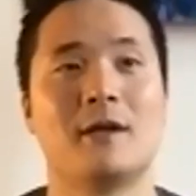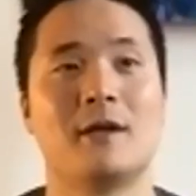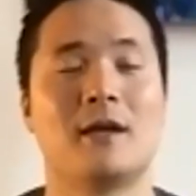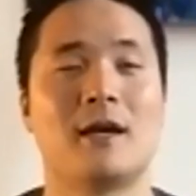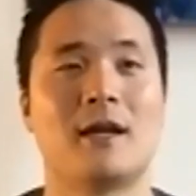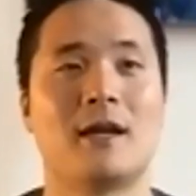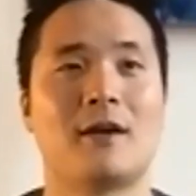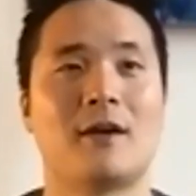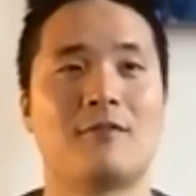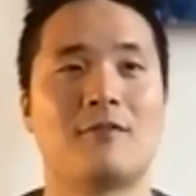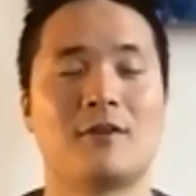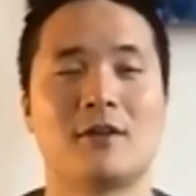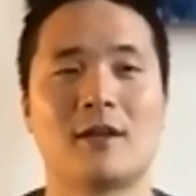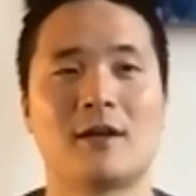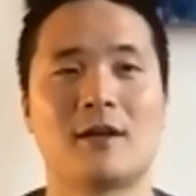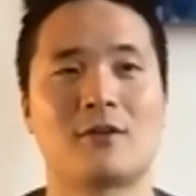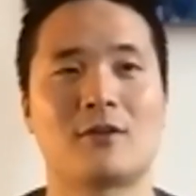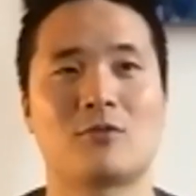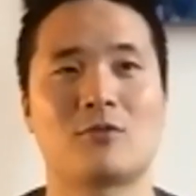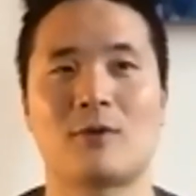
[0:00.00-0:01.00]
and I feel
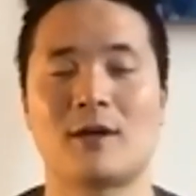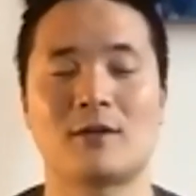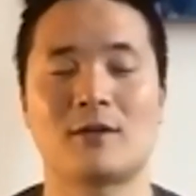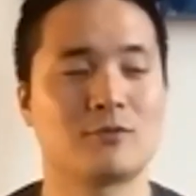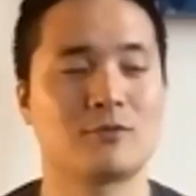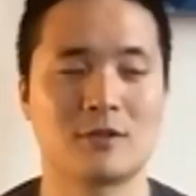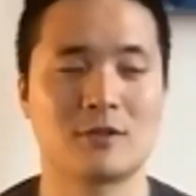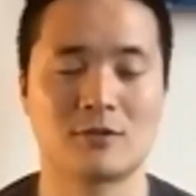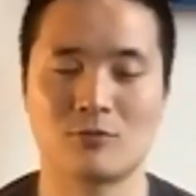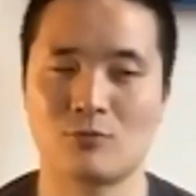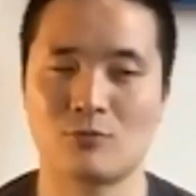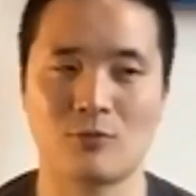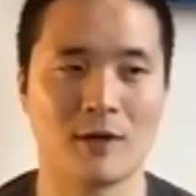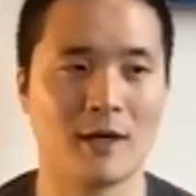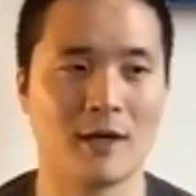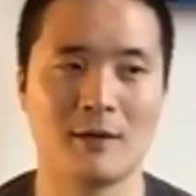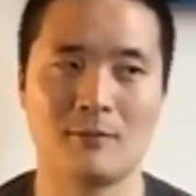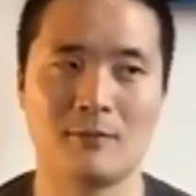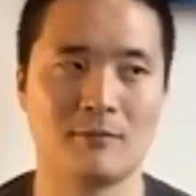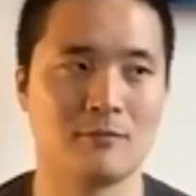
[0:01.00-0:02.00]
like Christ was just
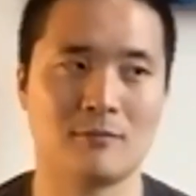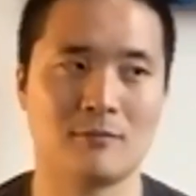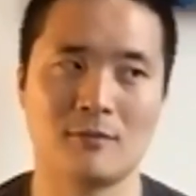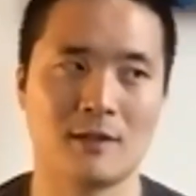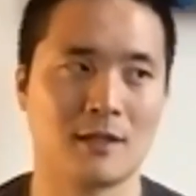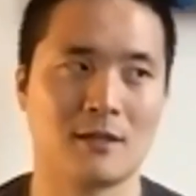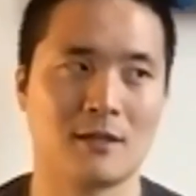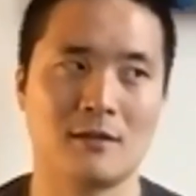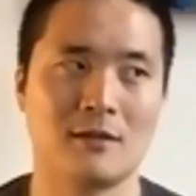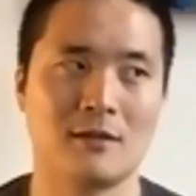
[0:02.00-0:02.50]
way like